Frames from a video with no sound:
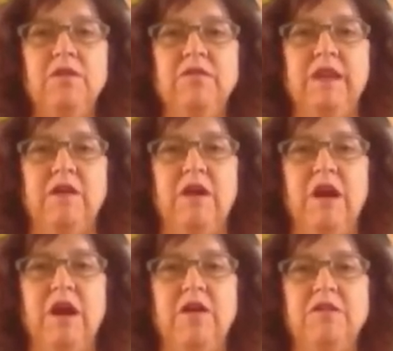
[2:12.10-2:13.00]
there
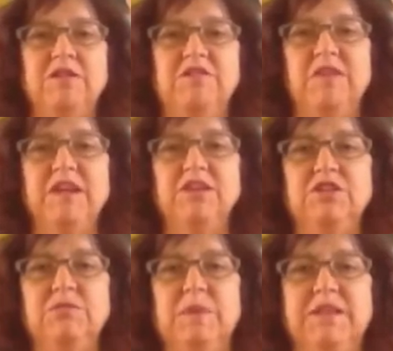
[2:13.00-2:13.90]
are
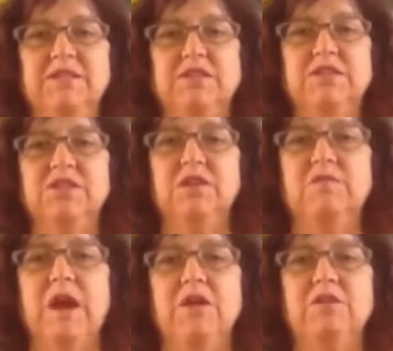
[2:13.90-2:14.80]
sphincter muscles
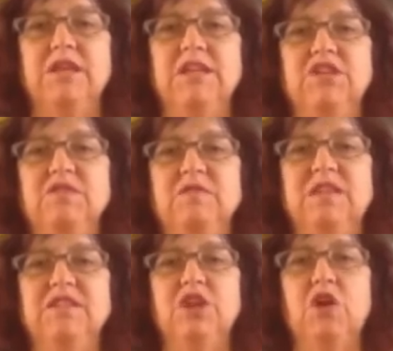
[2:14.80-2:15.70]
around each of
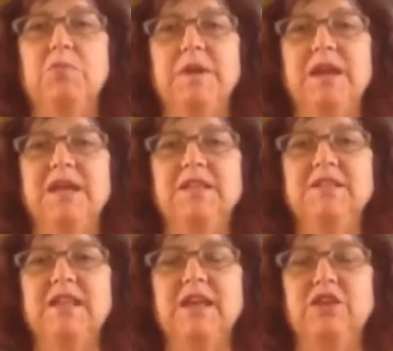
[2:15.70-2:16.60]
these
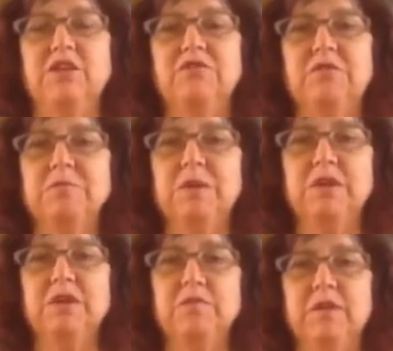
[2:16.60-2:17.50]
openings that you're
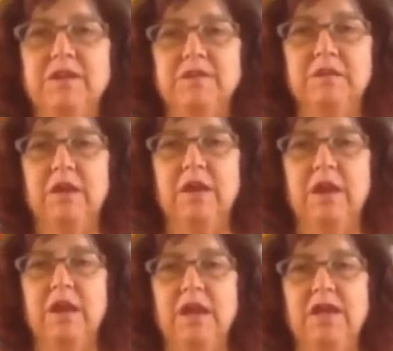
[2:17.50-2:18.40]
familiar with
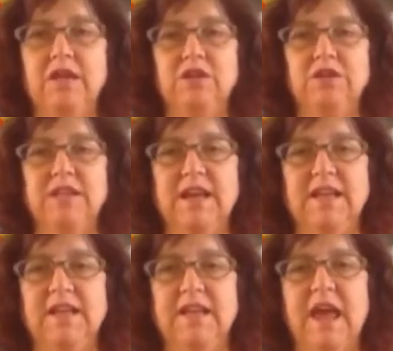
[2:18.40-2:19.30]
in your
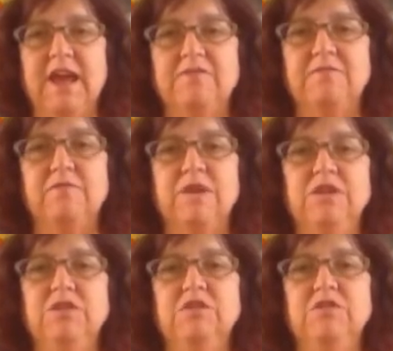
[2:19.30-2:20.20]
daily life. When
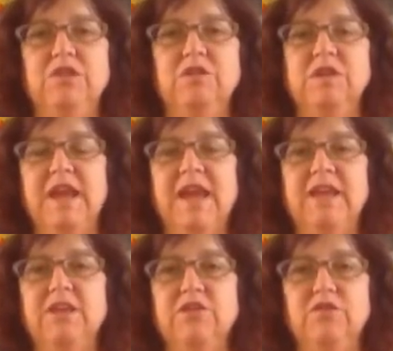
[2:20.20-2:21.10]
you
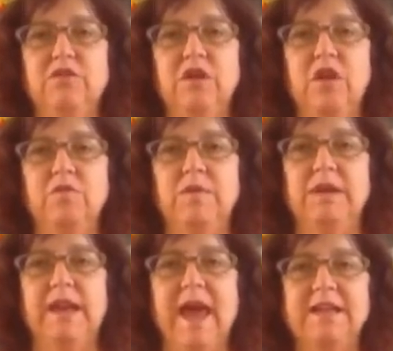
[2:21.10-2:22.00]
urinate, you
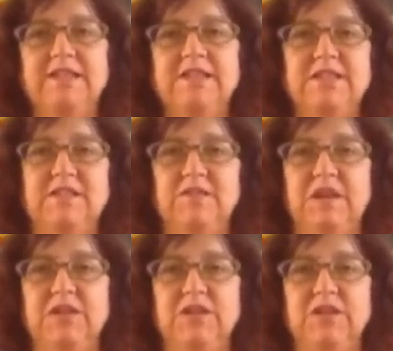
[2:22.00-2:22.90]
relax the
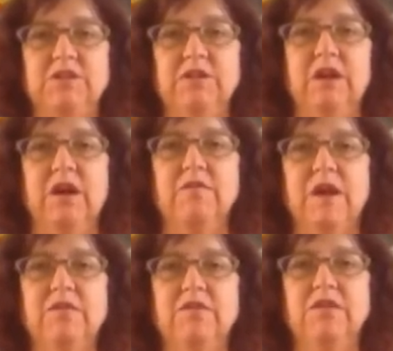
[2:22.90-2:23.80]
sphincter
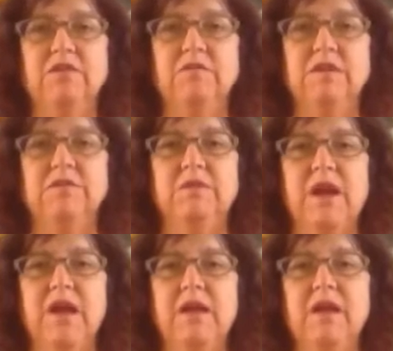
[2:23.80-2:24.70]
around the
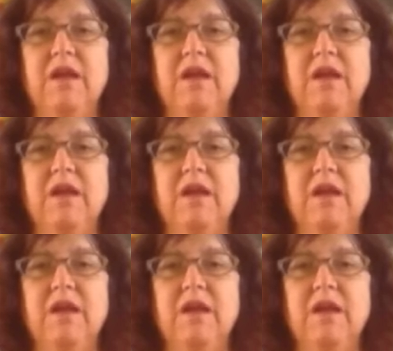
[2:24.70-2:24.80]
urethra.